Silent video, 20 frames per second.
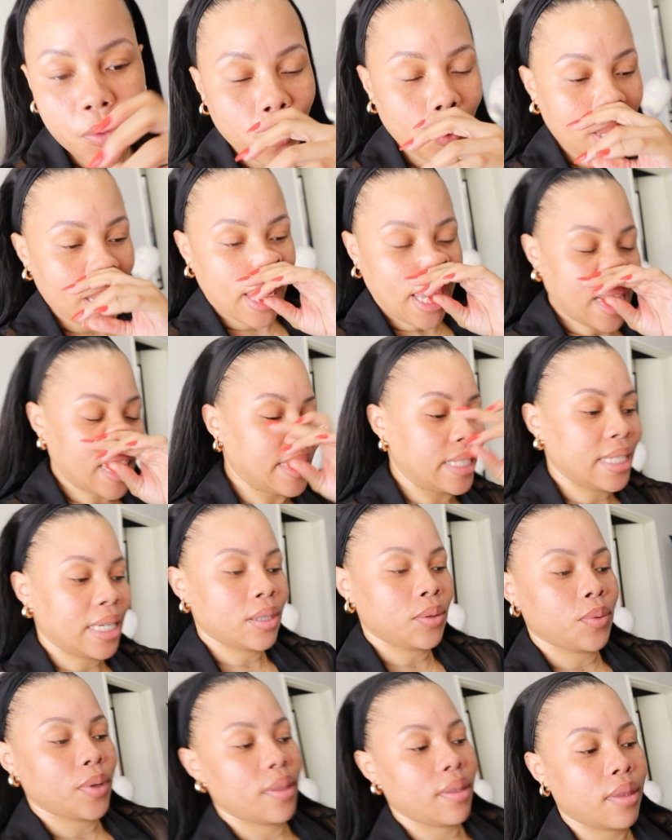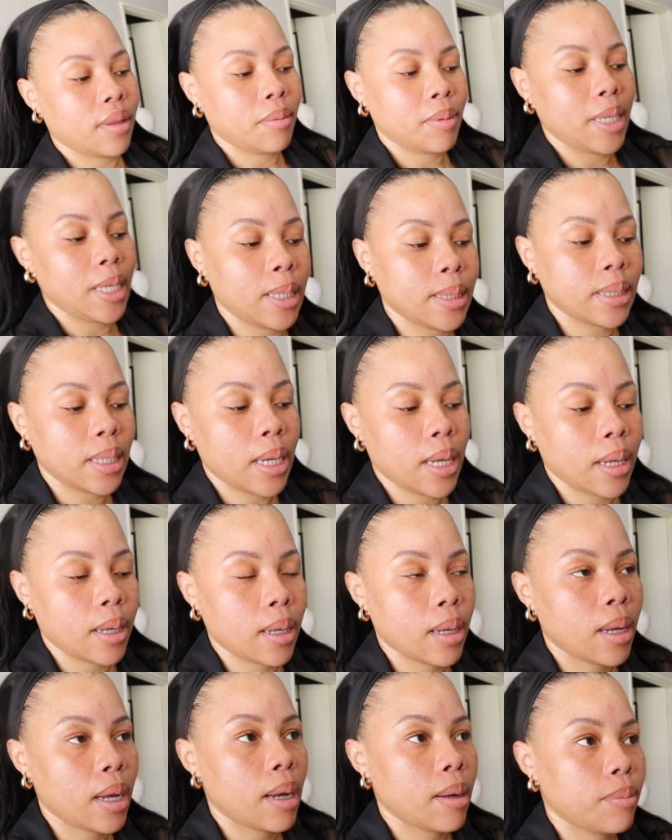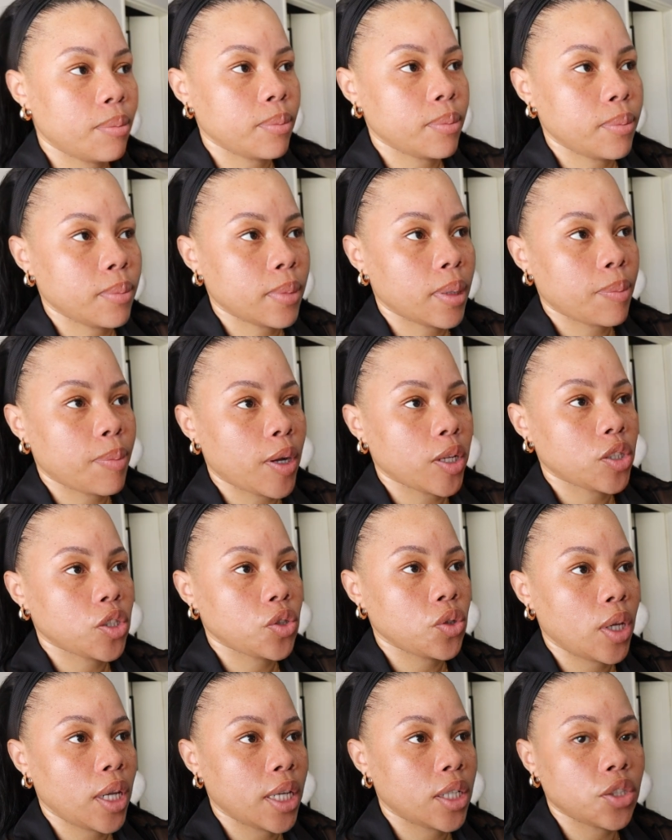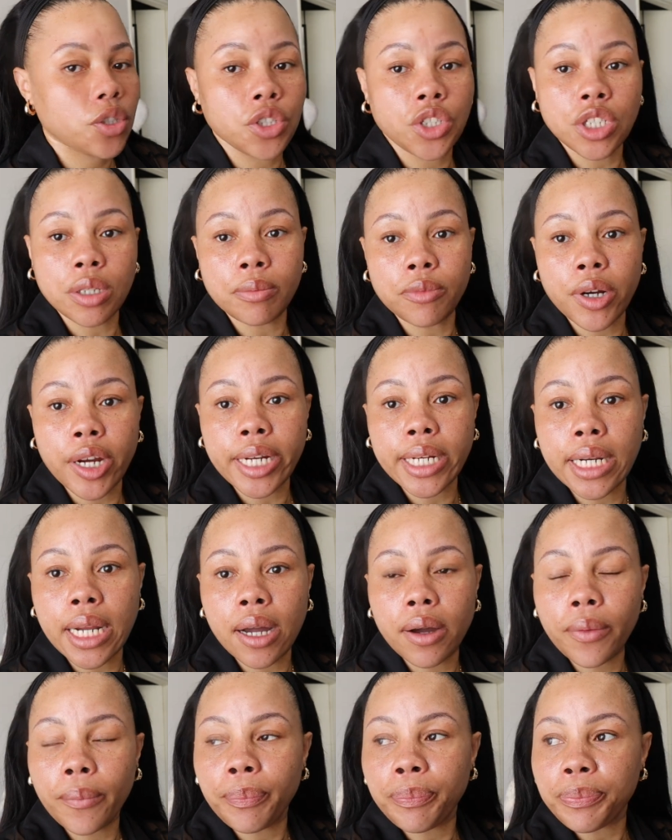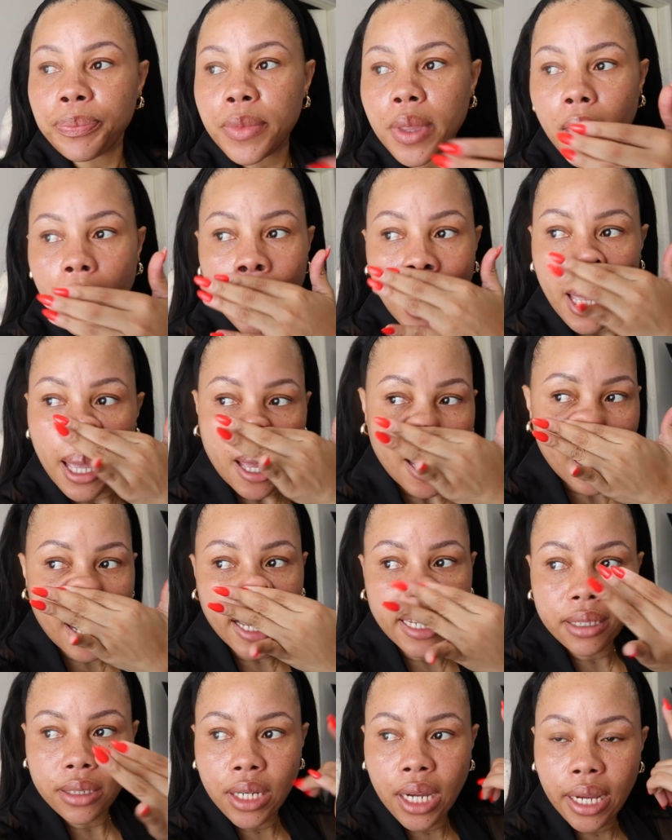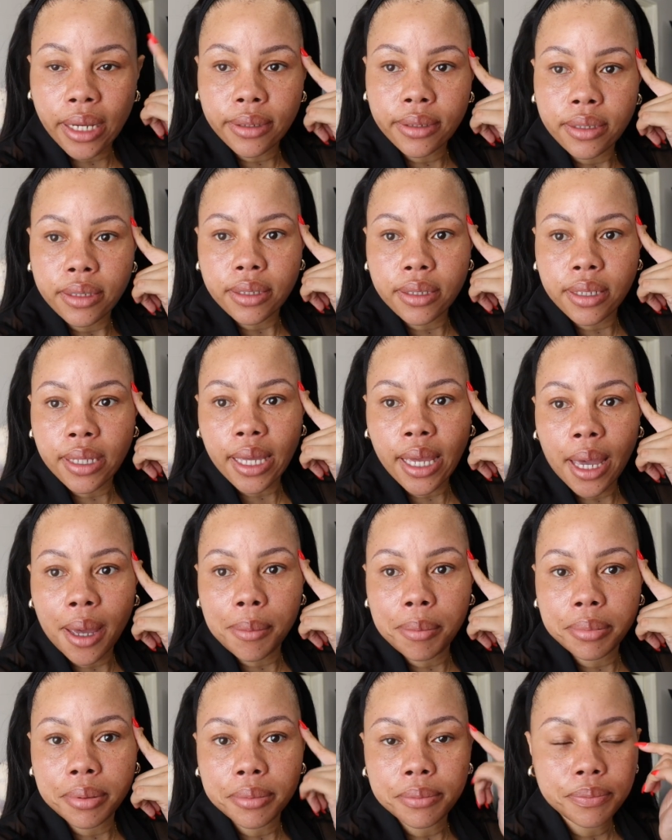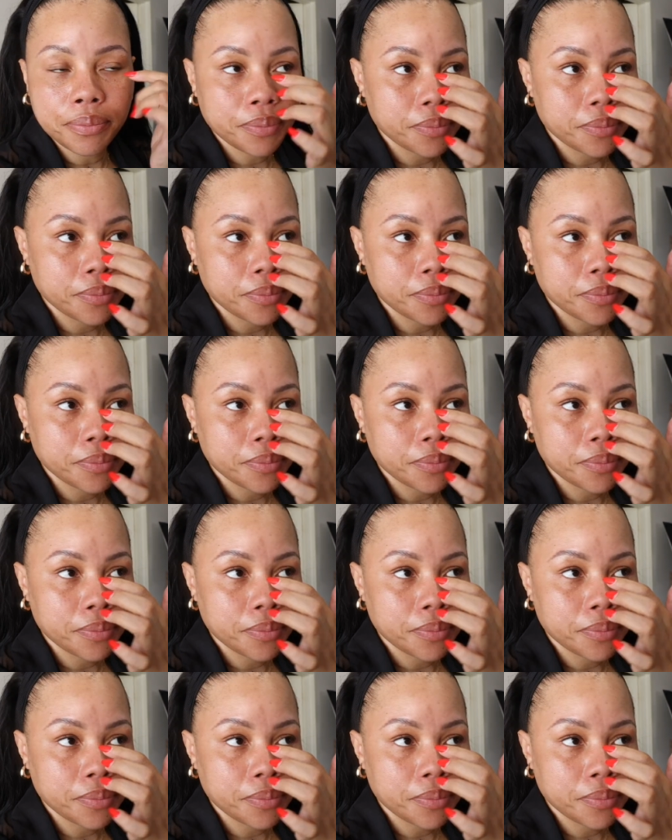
we are done with the meeting. I'm about to head to gym right now. I changed the cap.